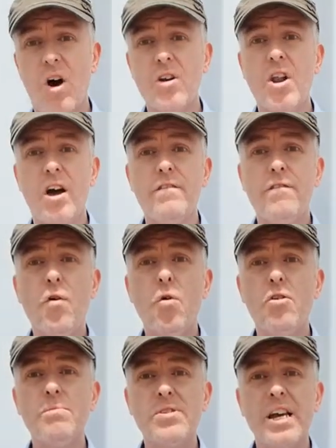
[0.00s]
online
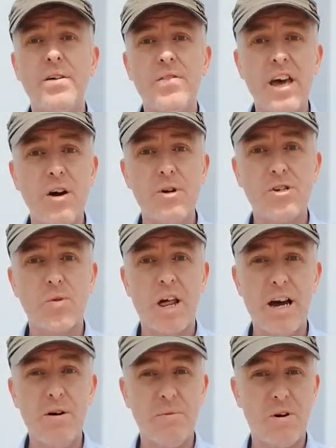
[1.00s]
forums out there which will
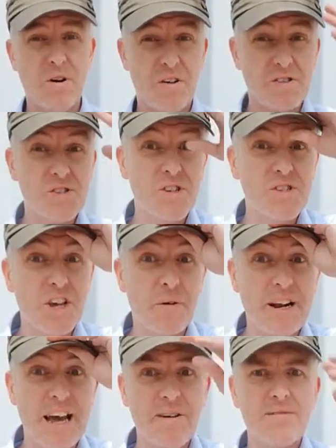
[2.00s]
help. Oh, the sun's
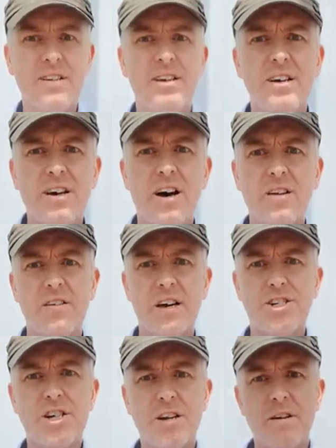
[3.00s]
coming out. Oh, look at that
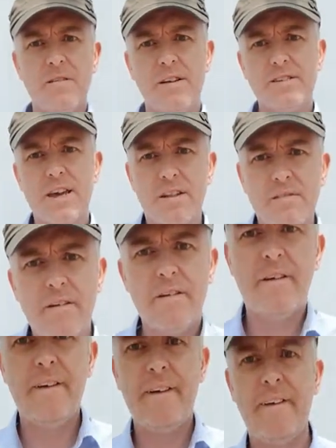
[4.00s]
shadow. Let's
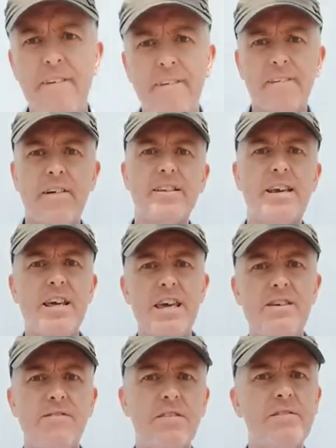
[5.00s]
get it
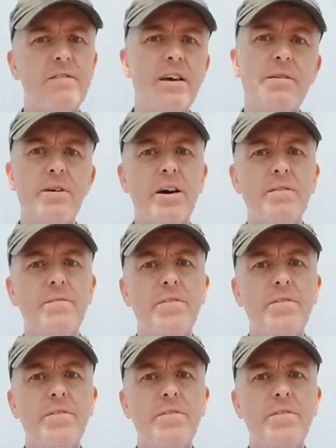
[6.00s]
even. There we go.